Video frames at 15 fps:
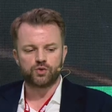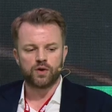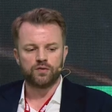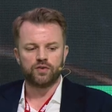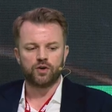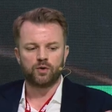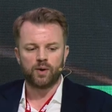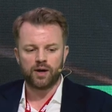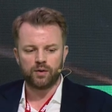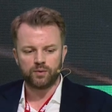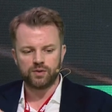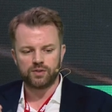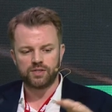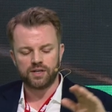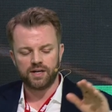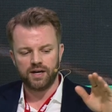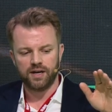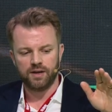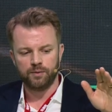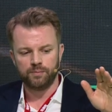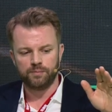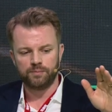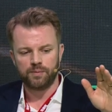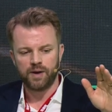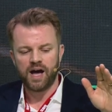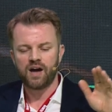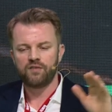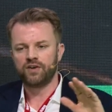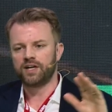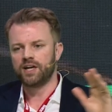driven around um,
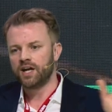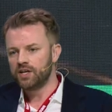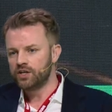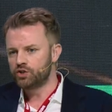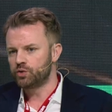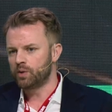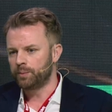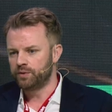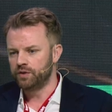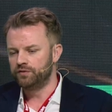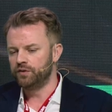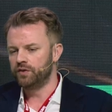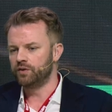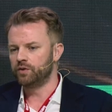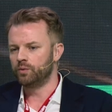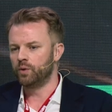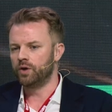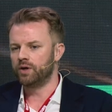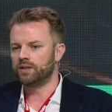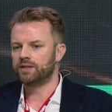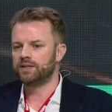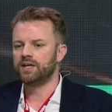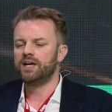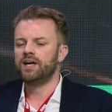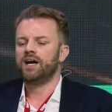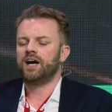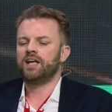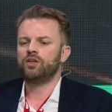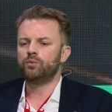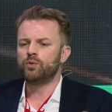having an uninterrupted view of the world.
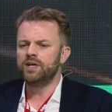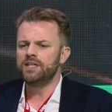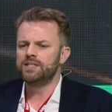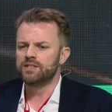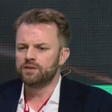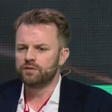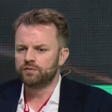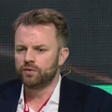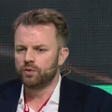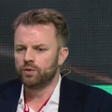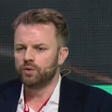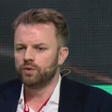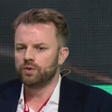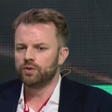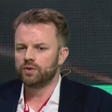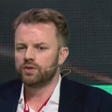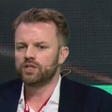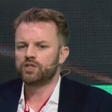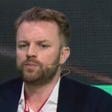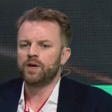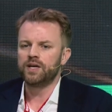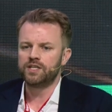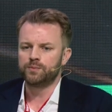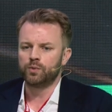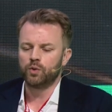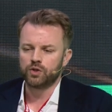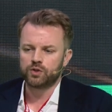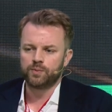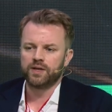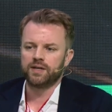And the reason for the
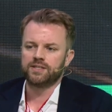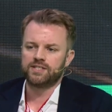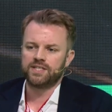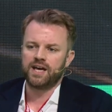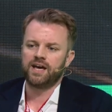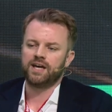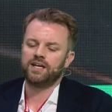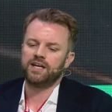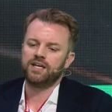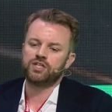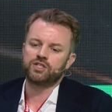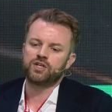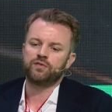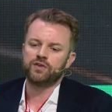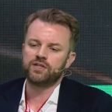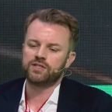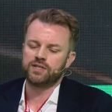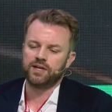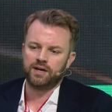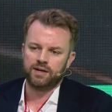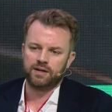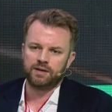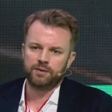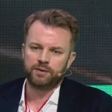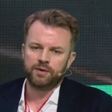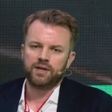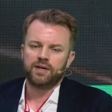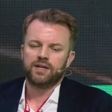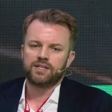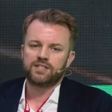spaceports being set at each different uh,
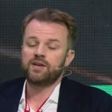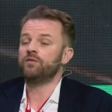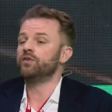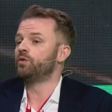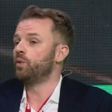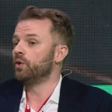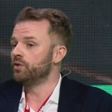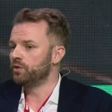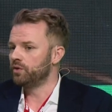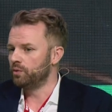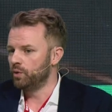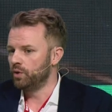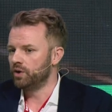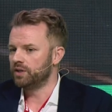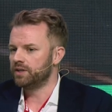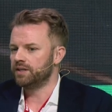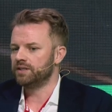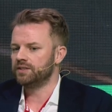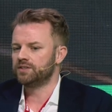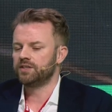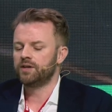seventh wonder of the world is